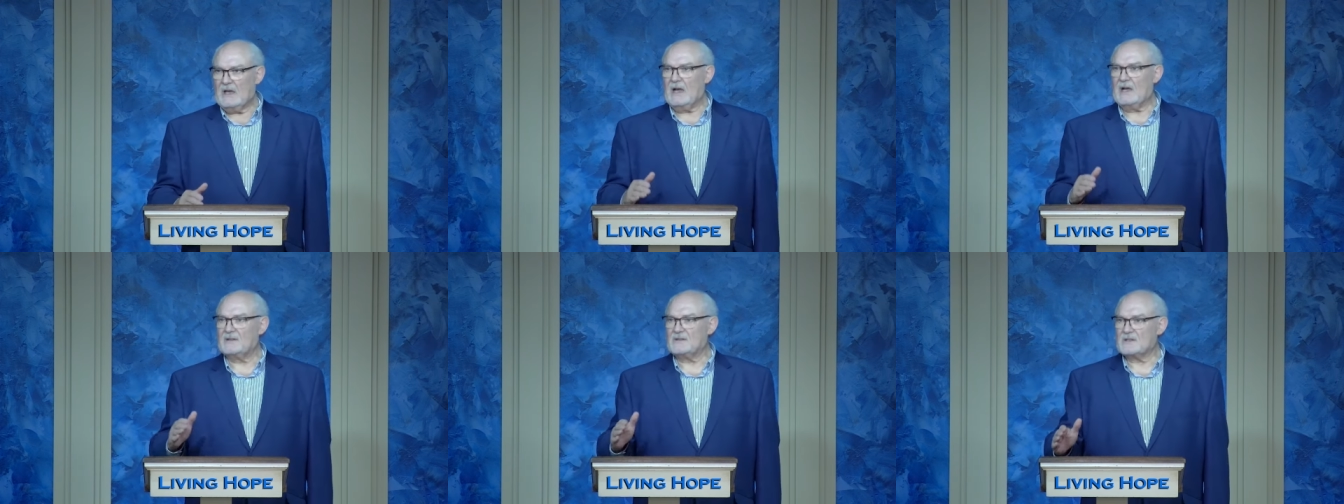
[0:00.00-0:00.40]

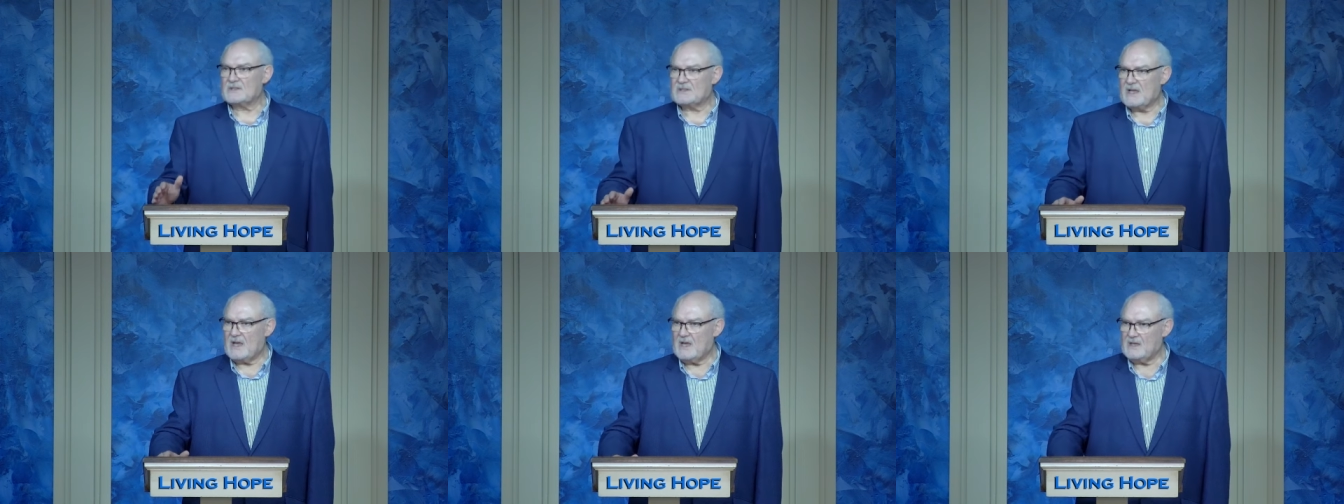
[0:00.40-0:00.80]
and the
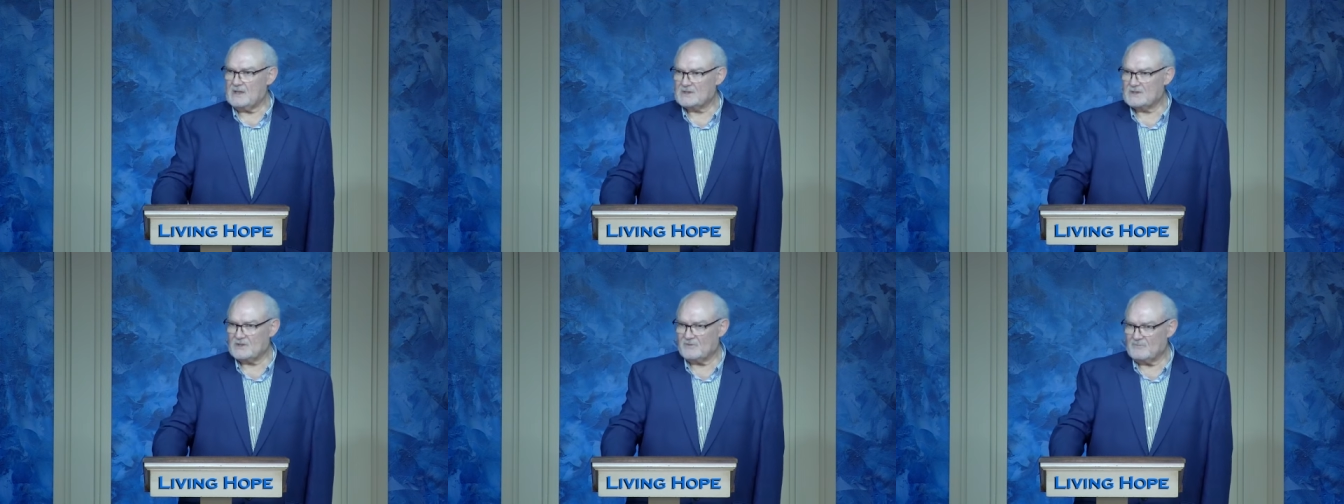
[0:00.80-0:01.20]

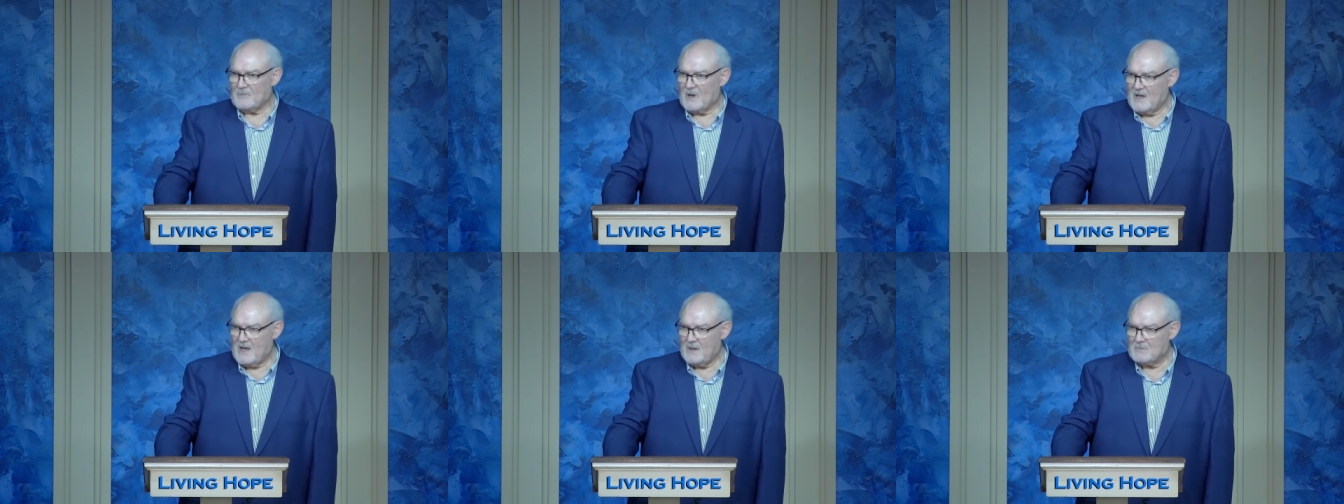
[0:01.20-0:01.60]
sayings of
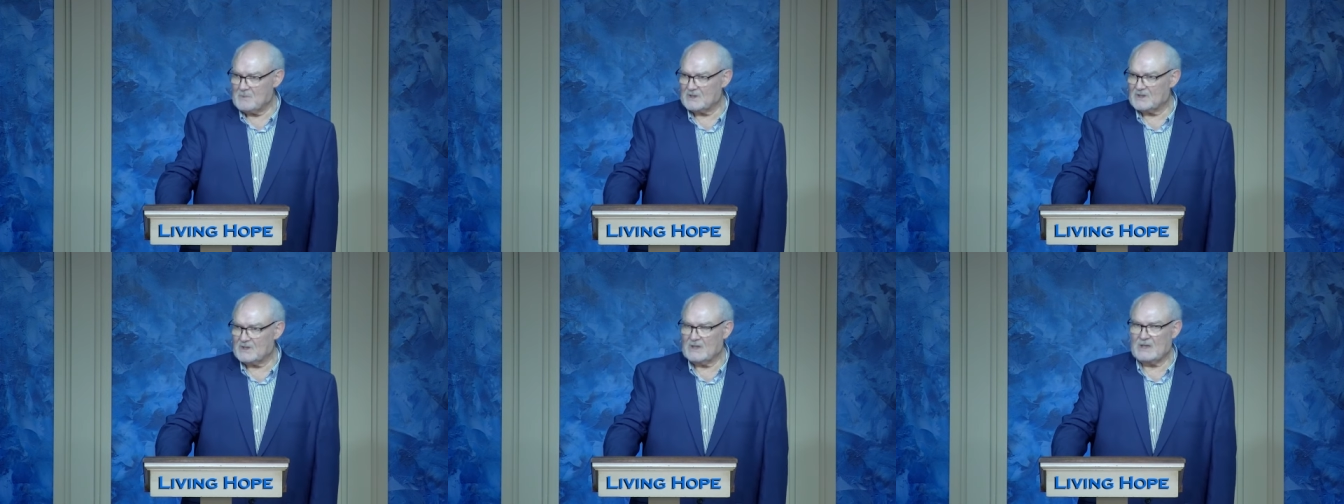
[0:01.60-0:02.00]

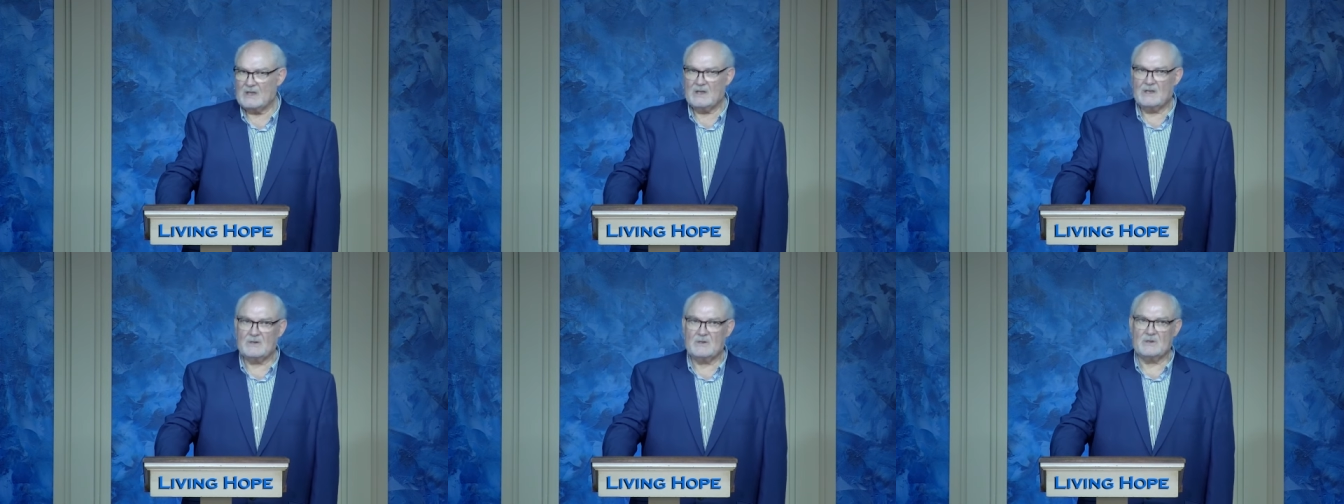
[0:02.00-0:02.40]
Muhammad
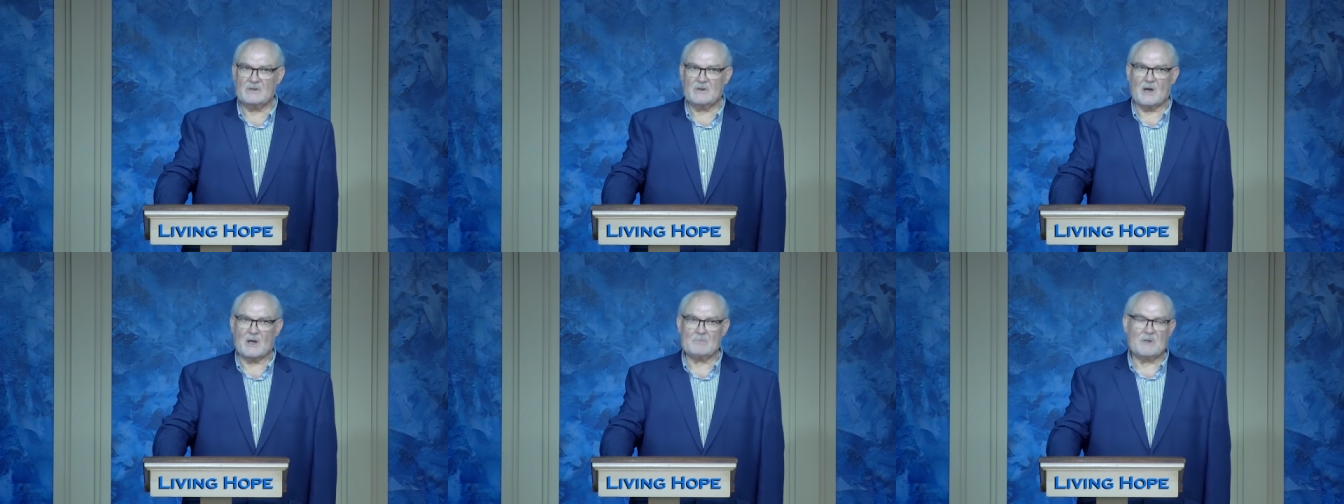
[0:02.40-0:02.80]
could
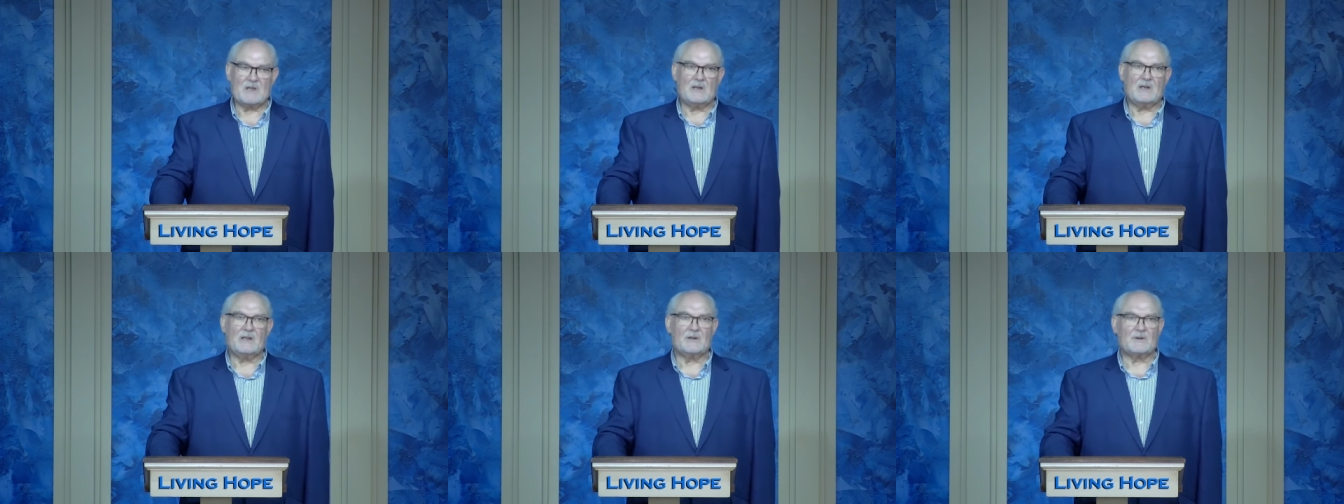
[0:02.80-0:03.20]
not be
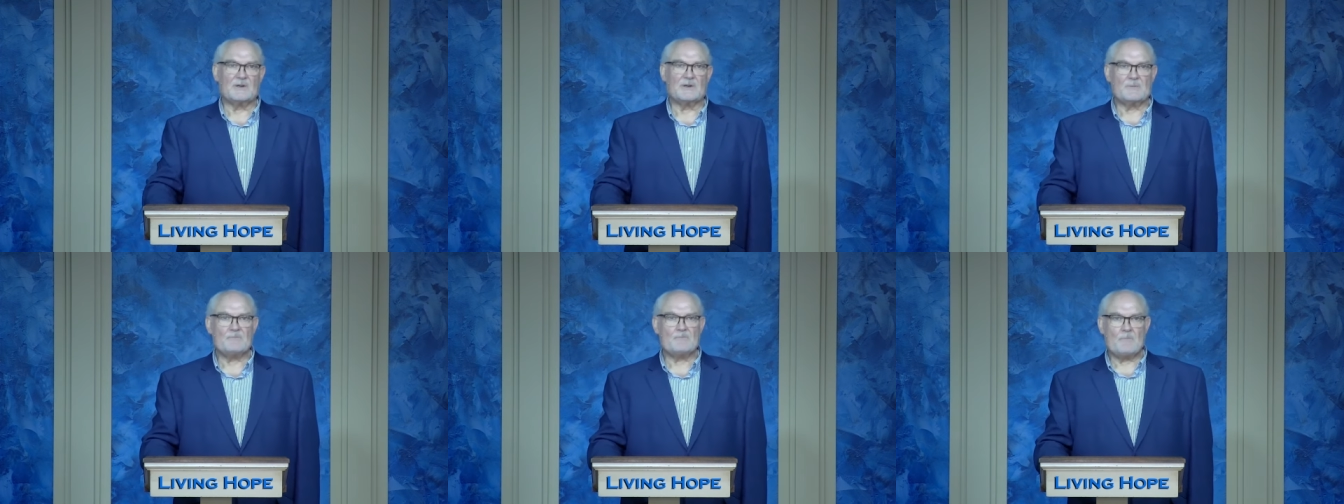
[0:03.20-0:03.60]

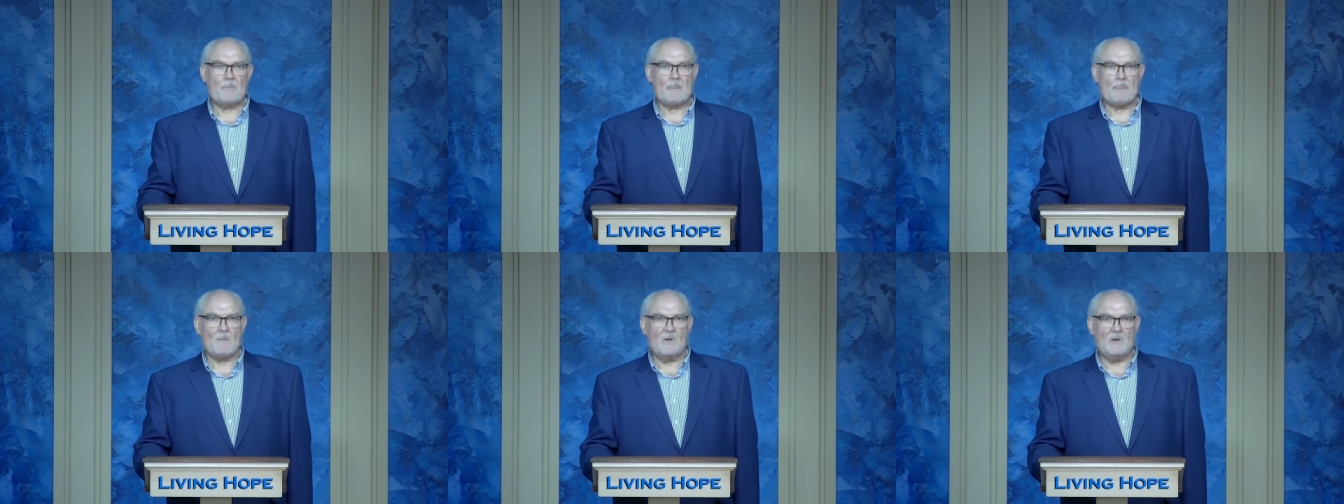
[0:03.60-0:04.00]
clearer.
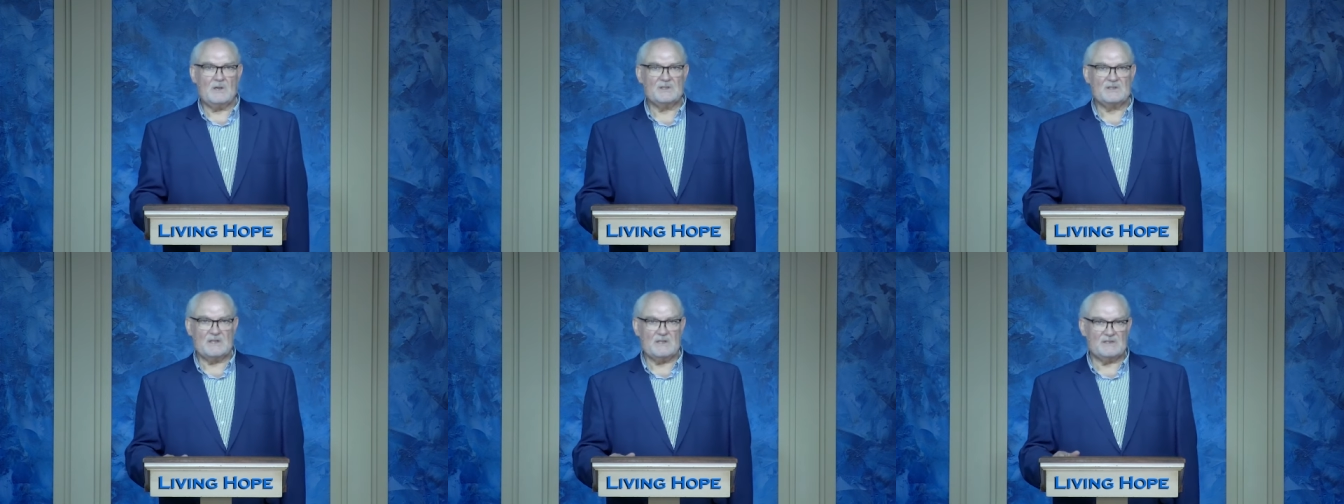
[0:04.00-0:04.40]

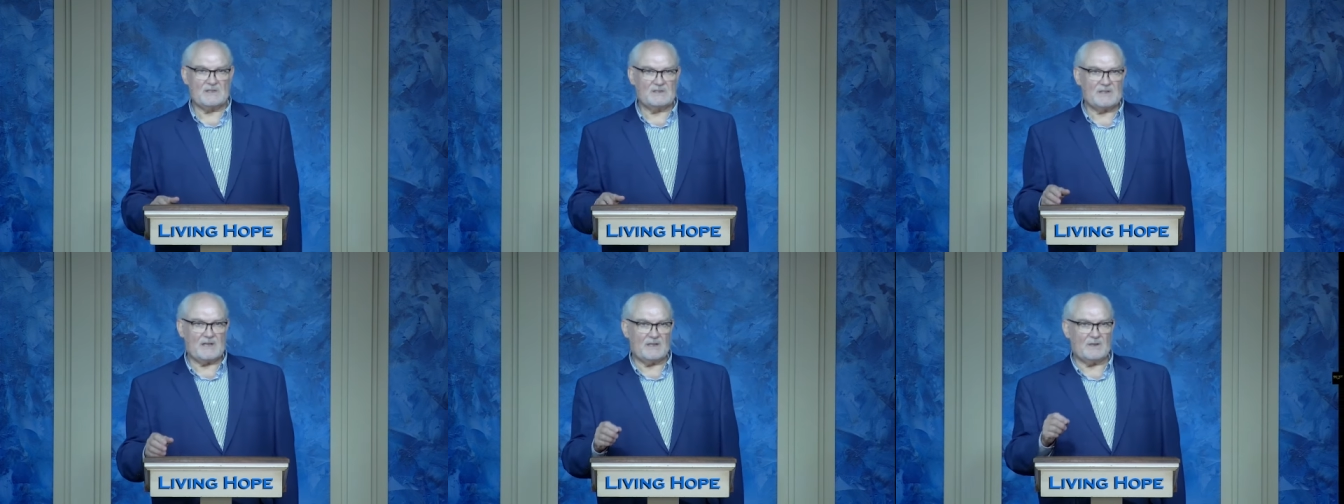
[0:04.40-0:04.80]

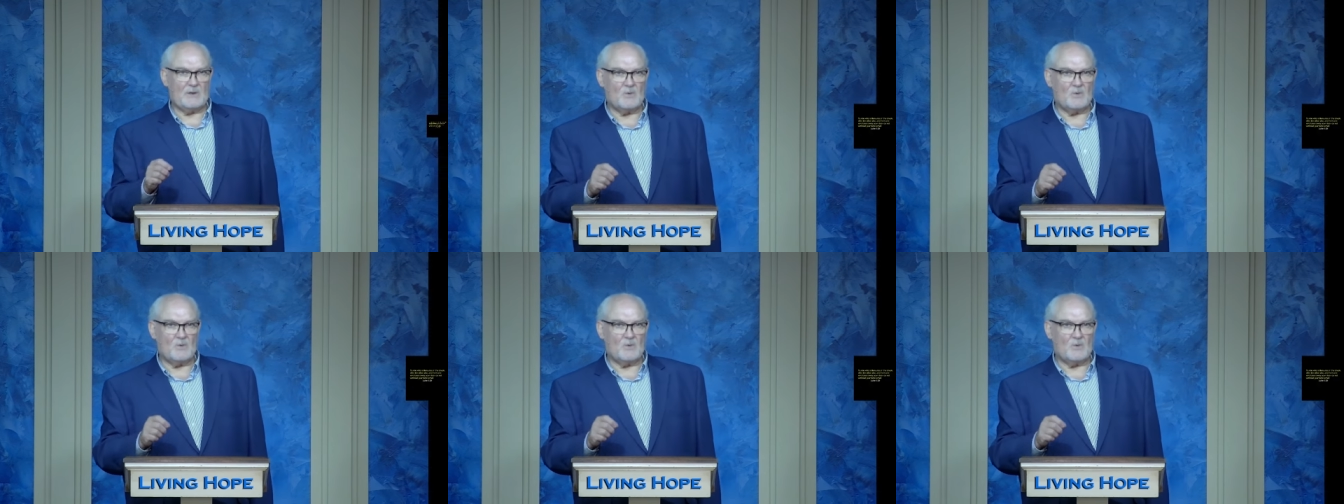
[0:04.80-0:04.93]
Jesus said, The